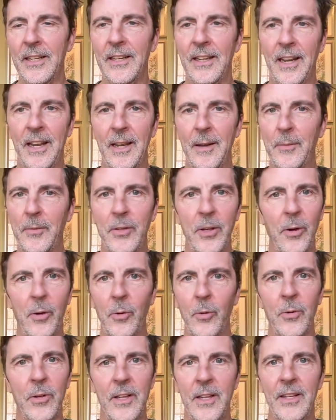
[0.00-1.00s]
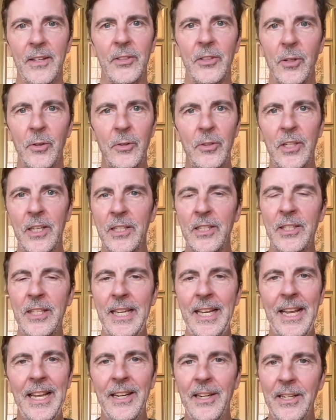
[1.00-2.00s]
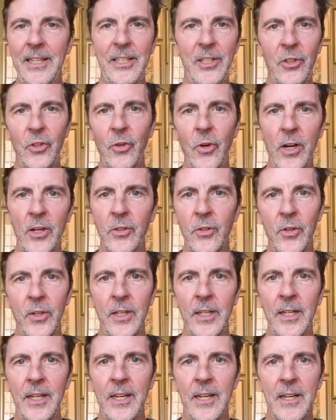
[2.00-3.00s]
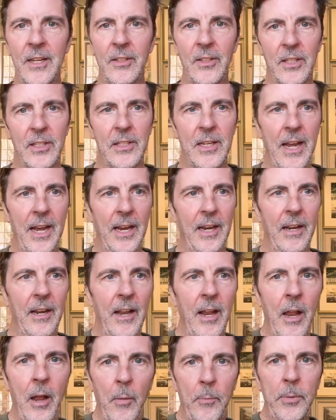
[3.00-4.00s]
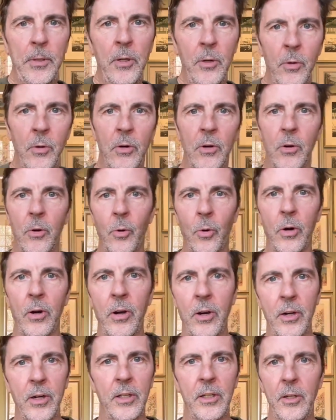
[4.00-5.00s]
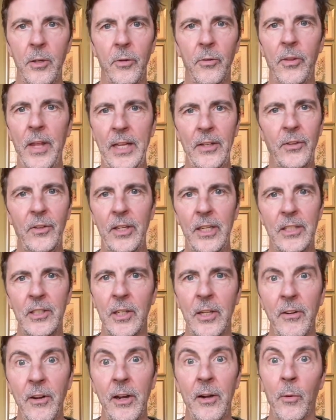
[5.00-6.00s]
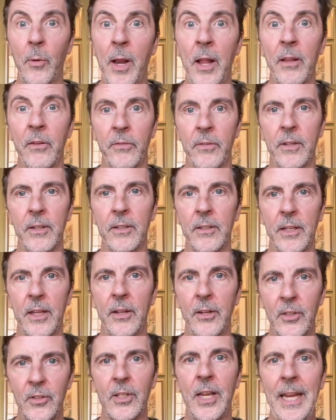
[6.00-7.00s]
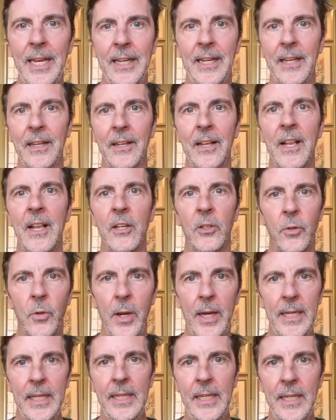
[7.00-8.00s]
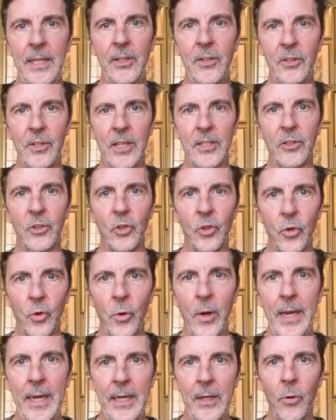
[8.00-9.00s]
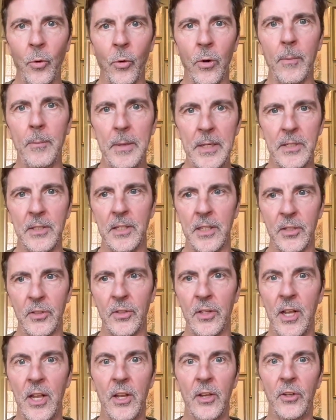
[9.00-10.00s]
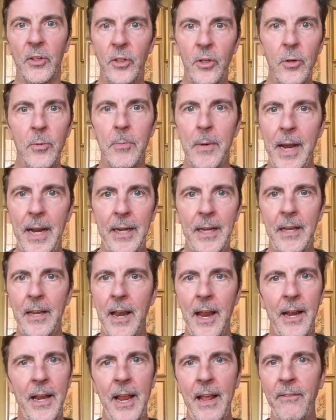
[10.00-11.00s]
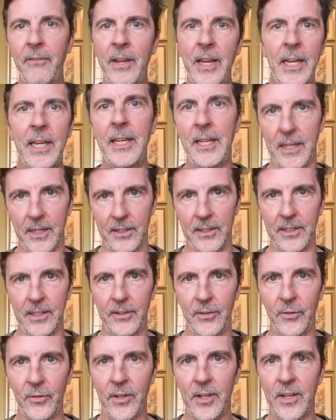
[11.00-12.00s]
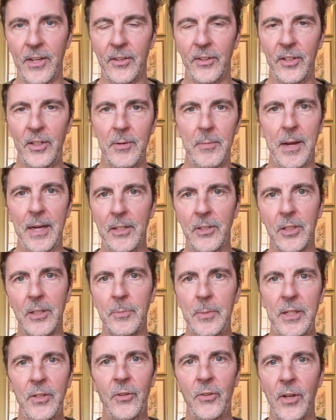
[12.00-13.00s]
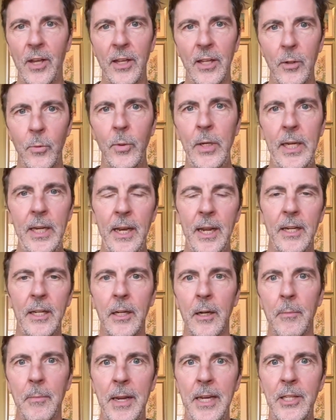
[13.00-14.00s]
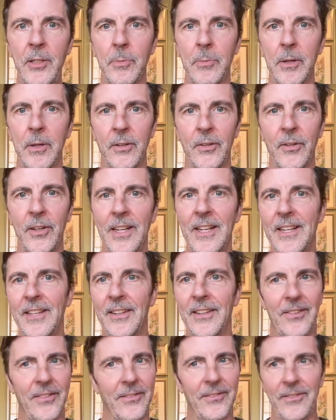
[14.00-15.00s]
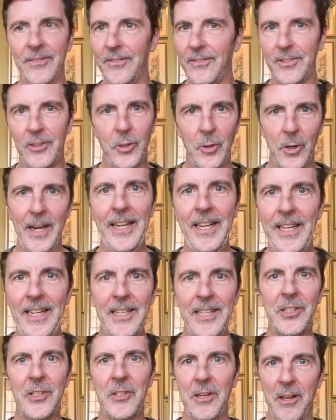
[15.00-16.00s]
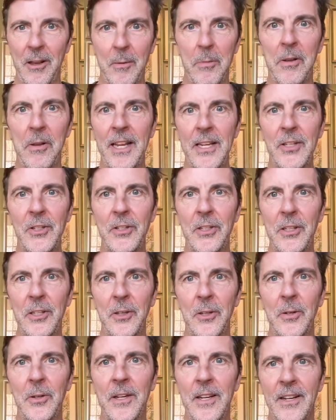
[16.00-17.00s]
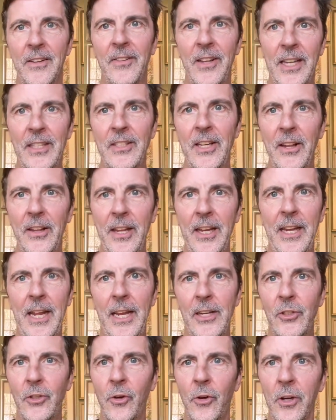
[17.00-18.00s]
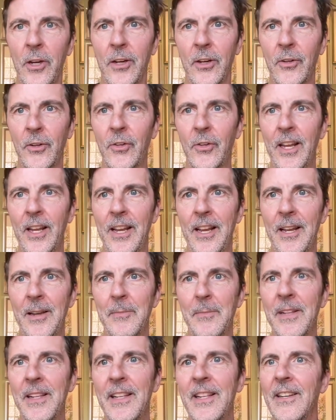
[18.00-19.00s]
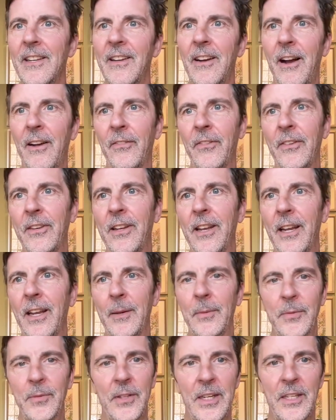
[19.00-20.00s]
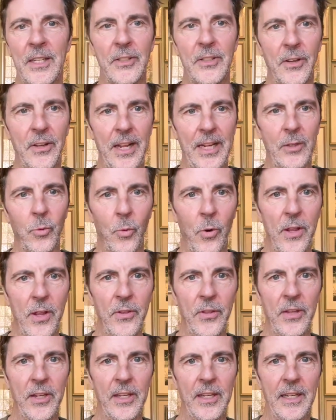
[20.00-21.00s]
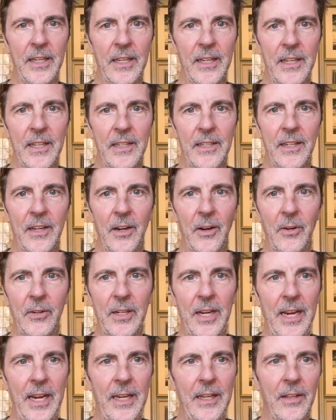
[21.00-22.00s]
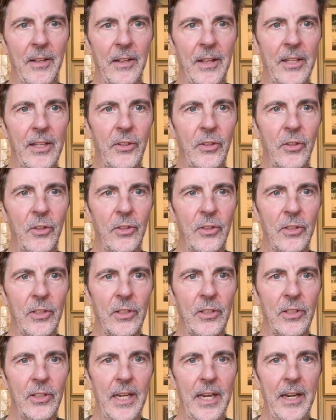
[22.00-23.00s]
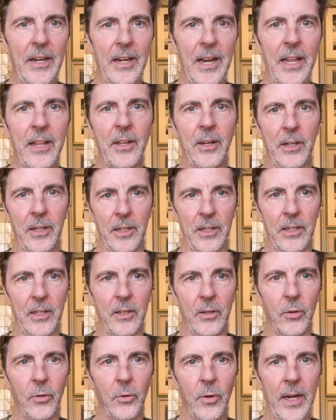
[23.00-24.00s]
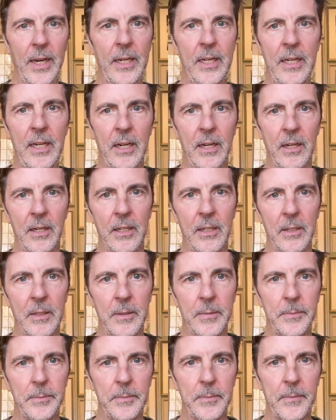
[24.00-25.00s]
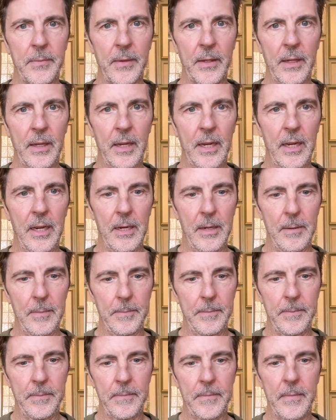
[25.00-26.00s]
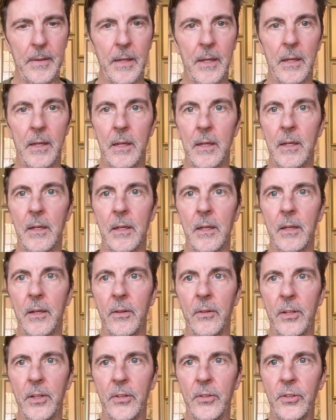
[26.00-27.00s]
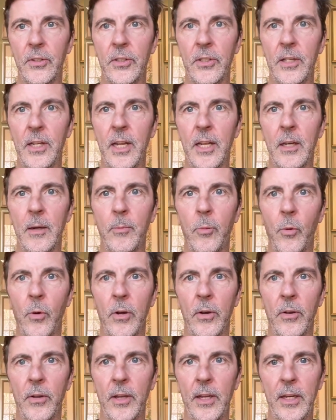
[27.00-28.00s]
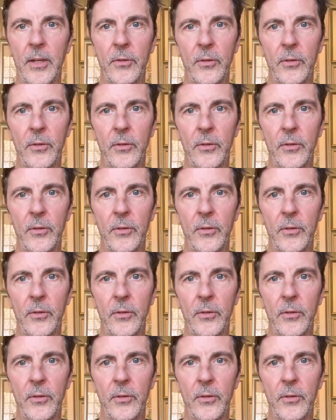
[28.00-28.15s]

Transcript: Um, so, so just the entity structuring does not help you or hurt you. That's it's irrelevant, and they're saying it. 280E says trade or business. You might not have any entities. You might just be selling weed out of your basement. 280 still applies to you. That's how they catch crooks, um, oftentimes. So that's one thing. Okay, let's say another right here. Um, this is another important thing.